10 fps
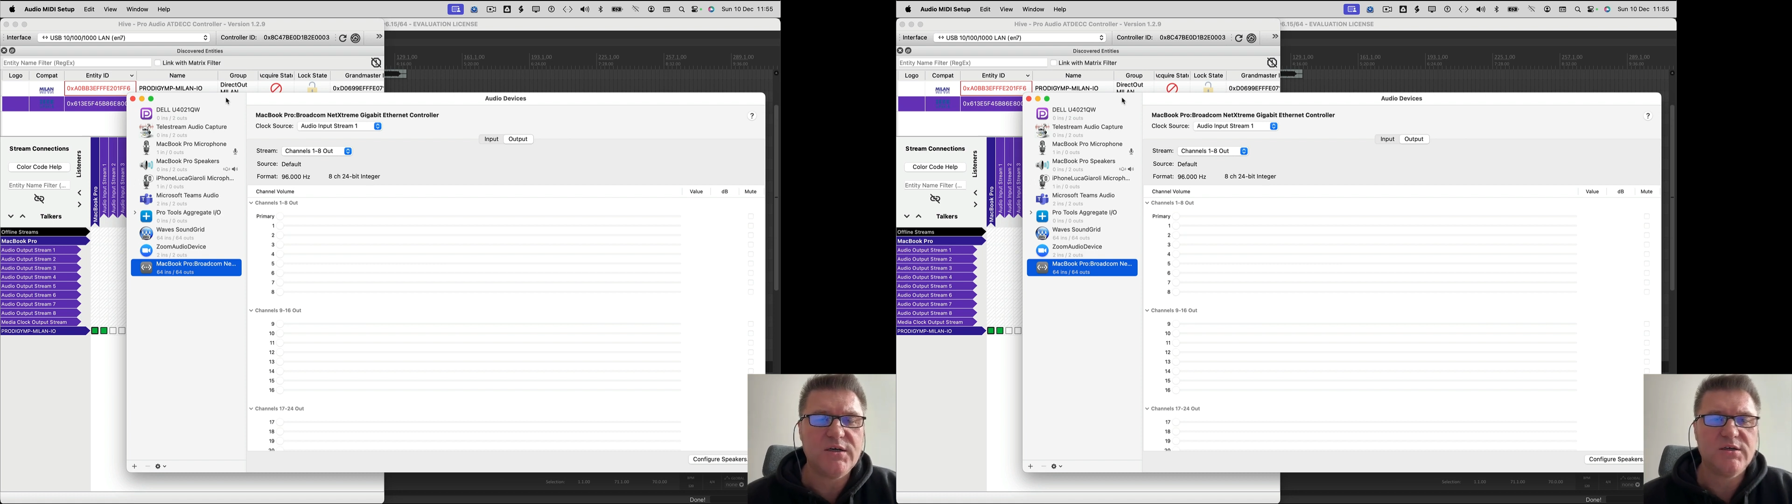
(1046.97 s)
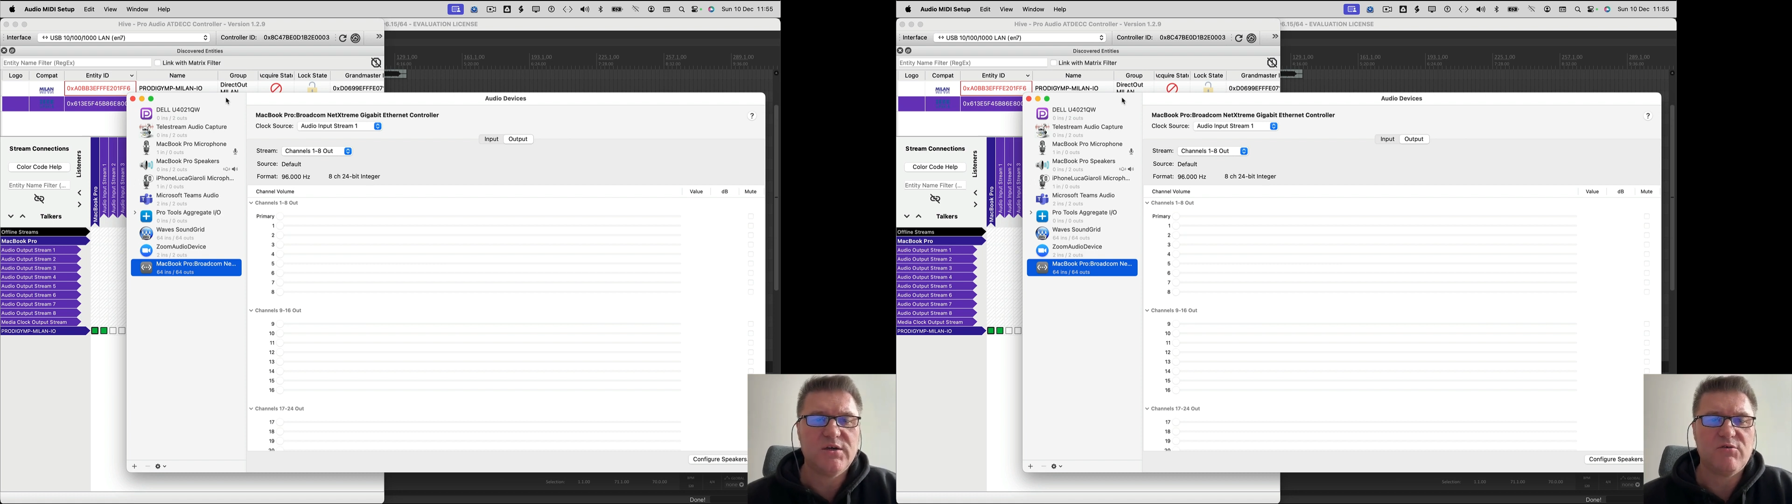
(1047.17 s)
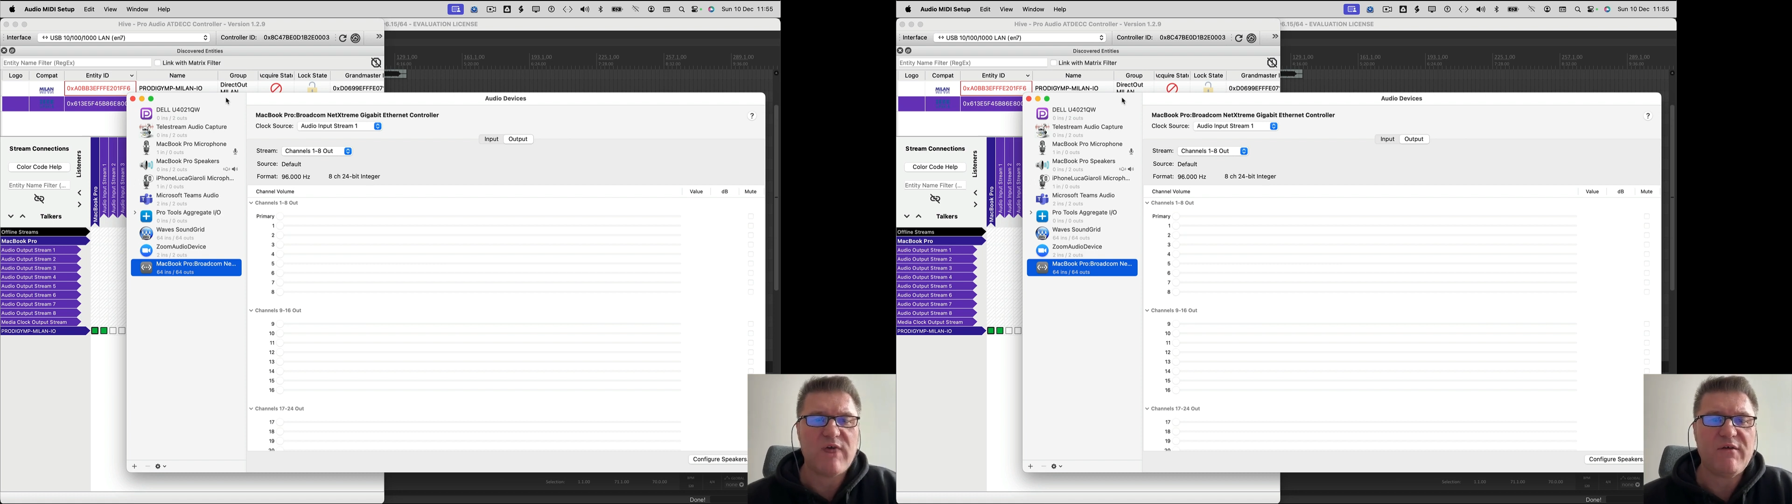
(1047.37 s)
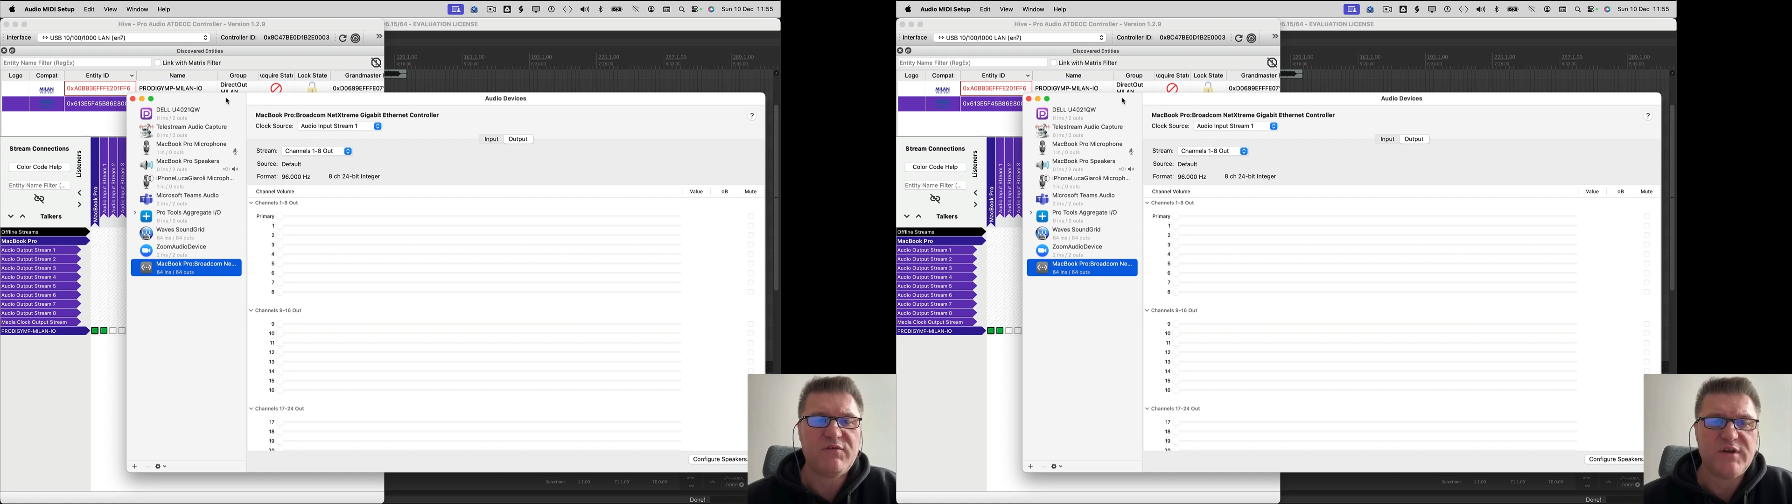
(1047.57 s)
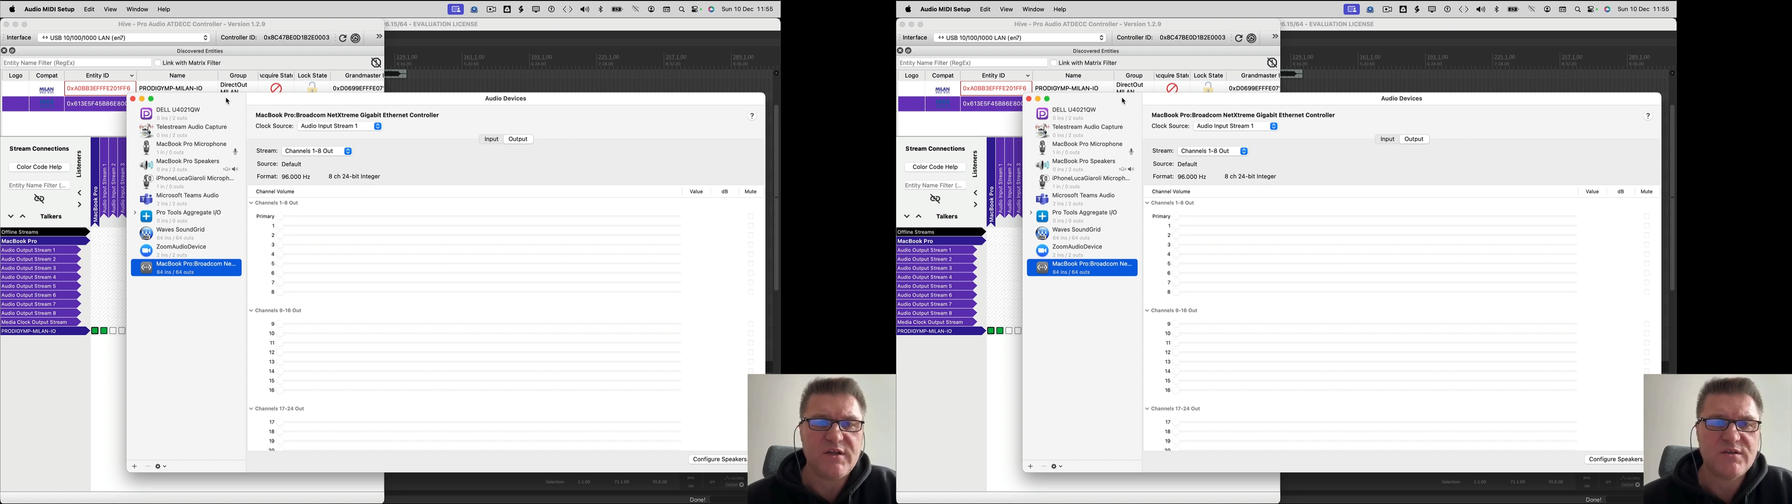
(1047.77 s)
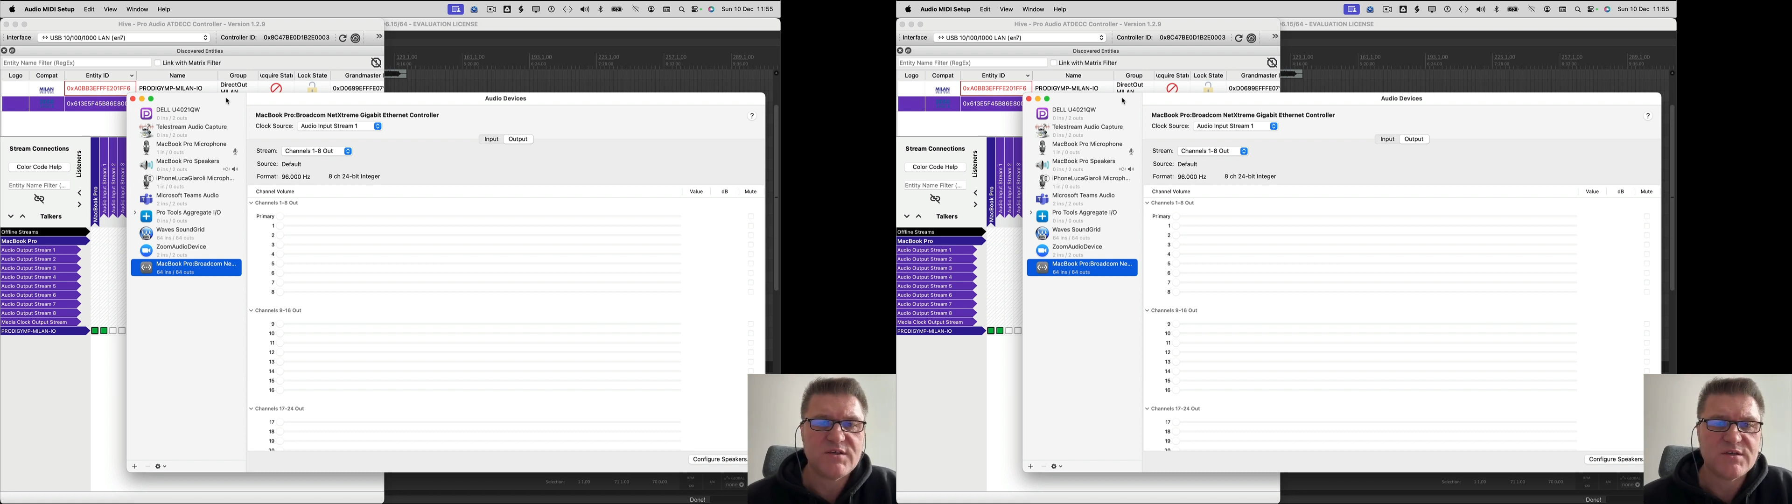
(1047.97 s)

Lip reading: reference,